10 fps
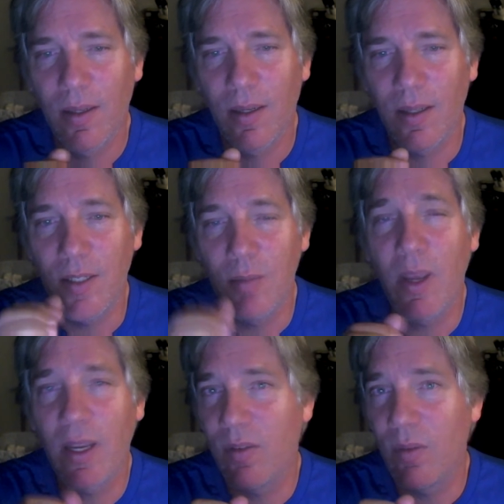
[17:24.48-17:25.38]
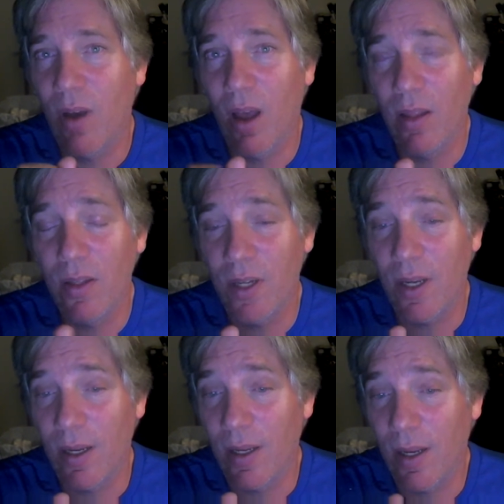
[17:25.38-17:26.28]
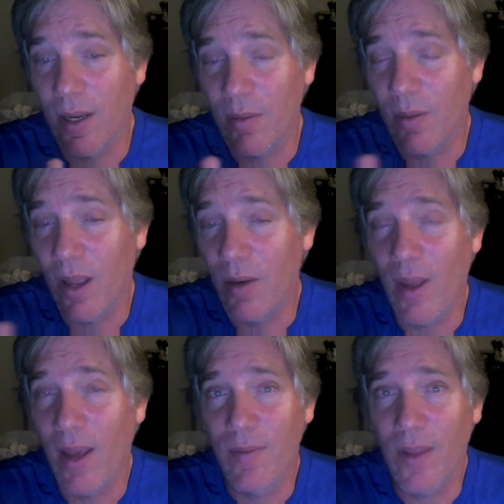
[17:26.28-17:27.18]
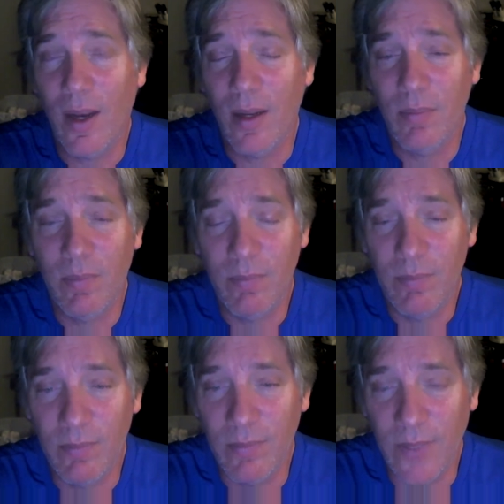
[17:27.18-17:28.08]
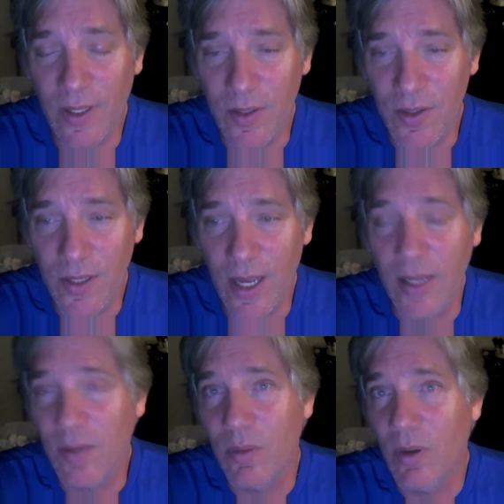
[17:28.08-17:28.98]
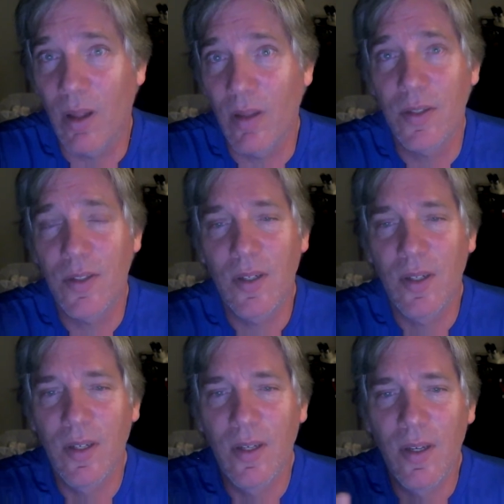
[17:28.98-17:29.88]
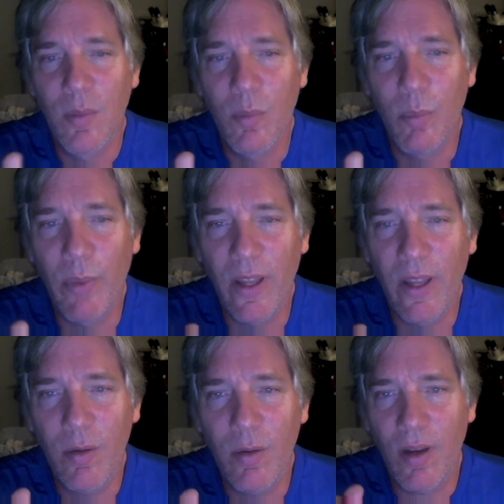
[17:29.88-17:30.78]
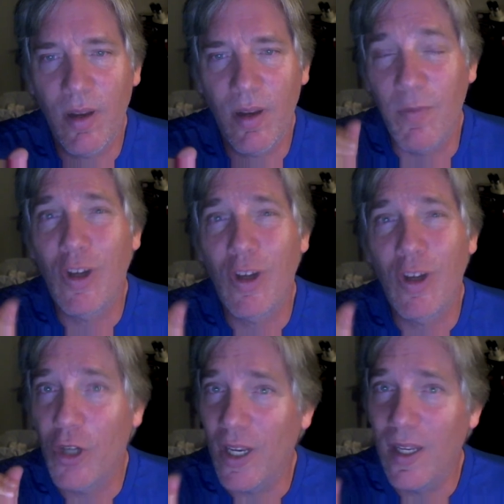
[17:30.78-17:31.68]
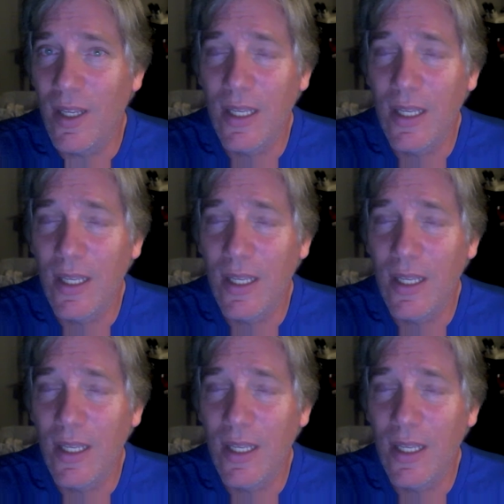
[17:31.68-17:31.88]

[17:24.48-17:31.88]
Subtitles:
I didn't make it through college. I don't have that. I just can't get through college. But I'm very learned.